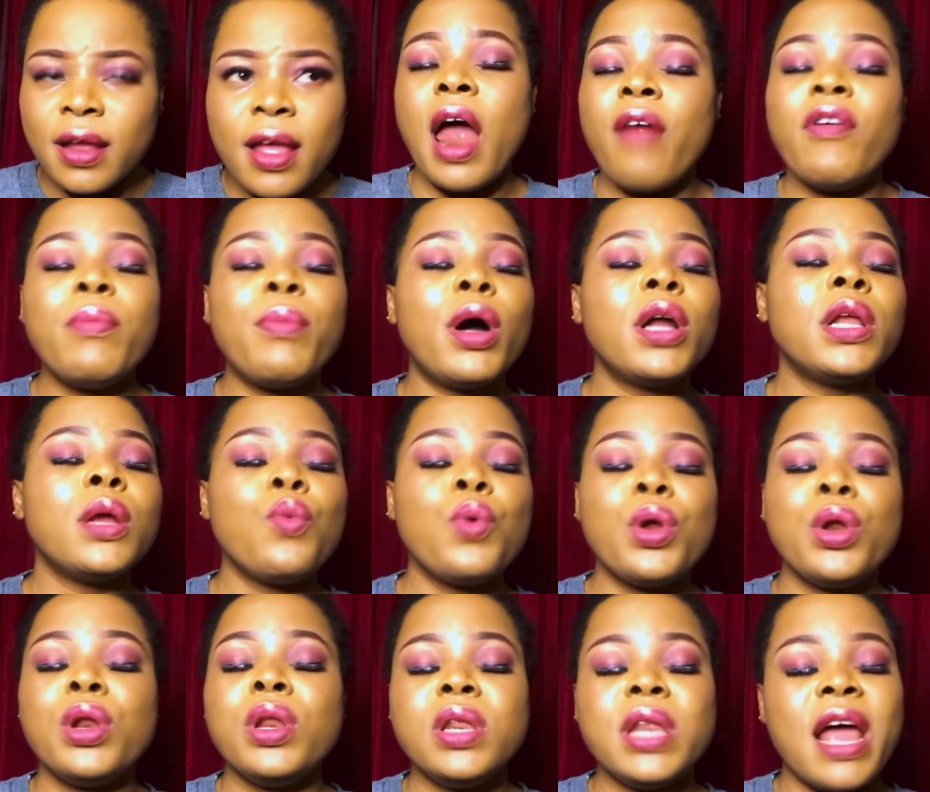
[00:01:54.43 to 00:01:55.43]
Everybody will
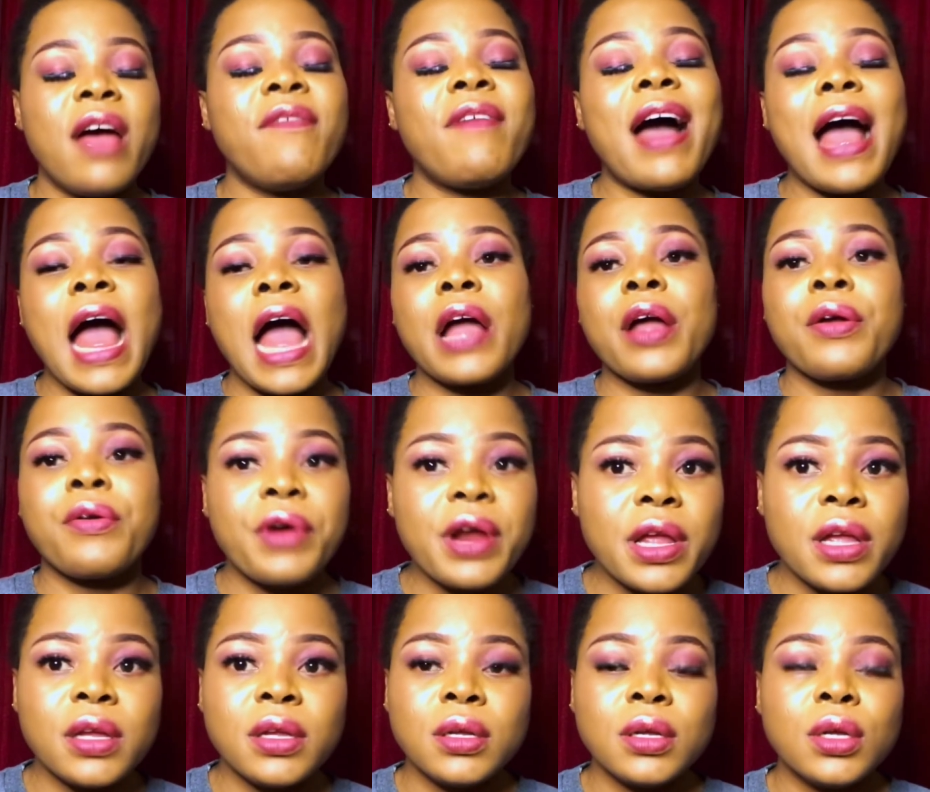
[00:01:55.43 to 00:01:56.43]
never
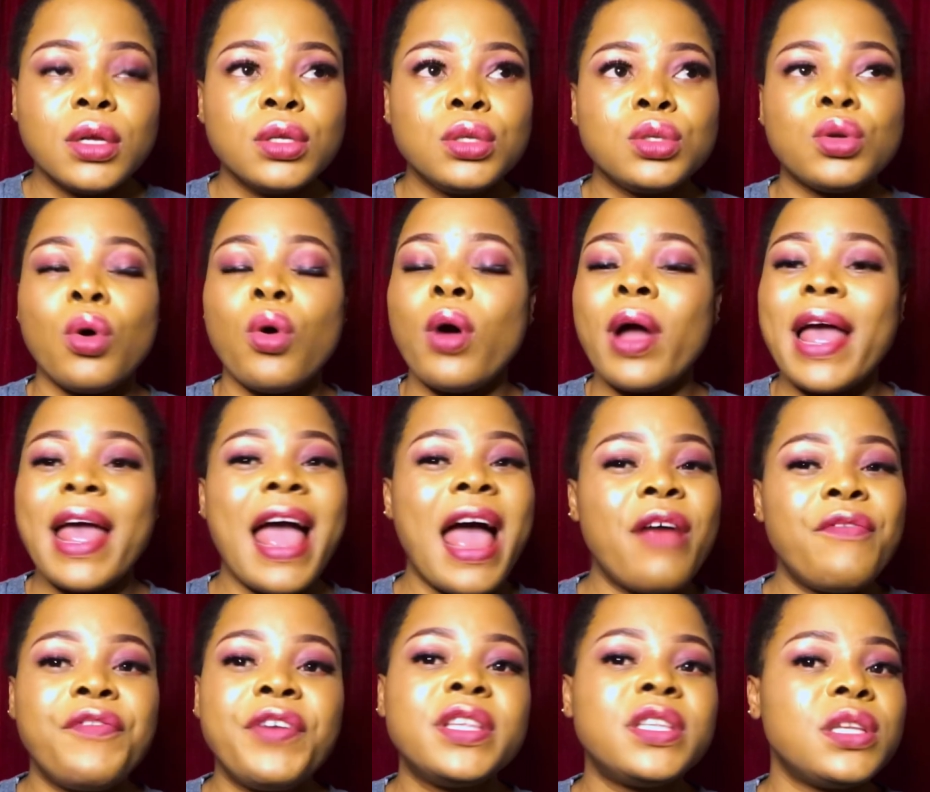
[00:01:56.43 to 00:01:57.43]
agree to
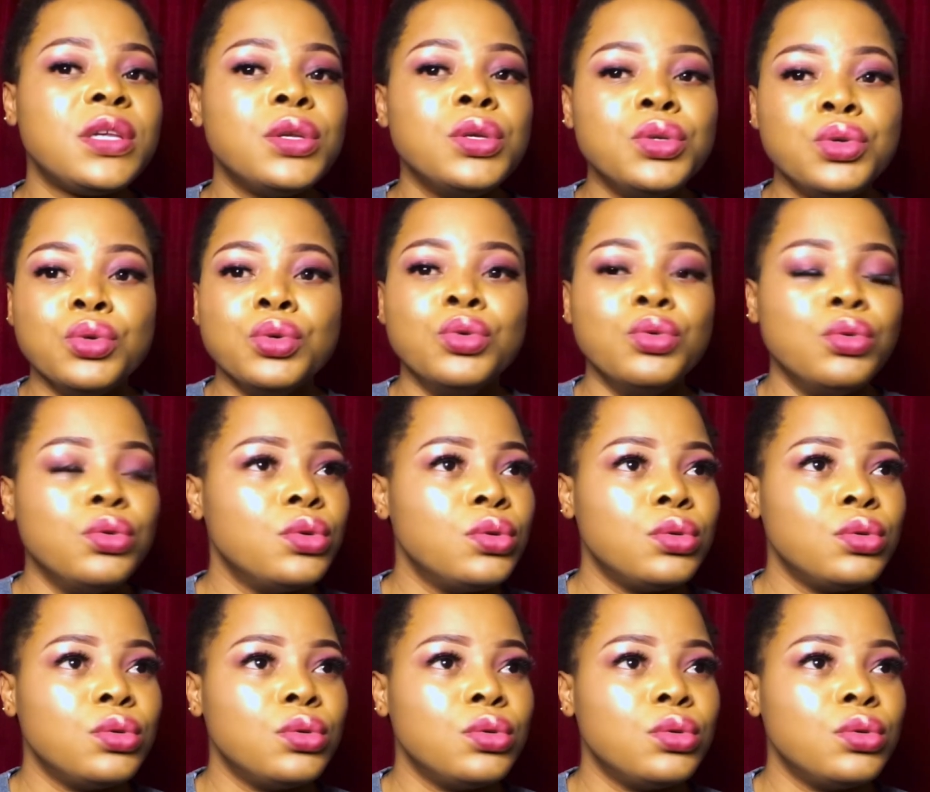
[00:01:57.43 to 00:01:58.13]
everything you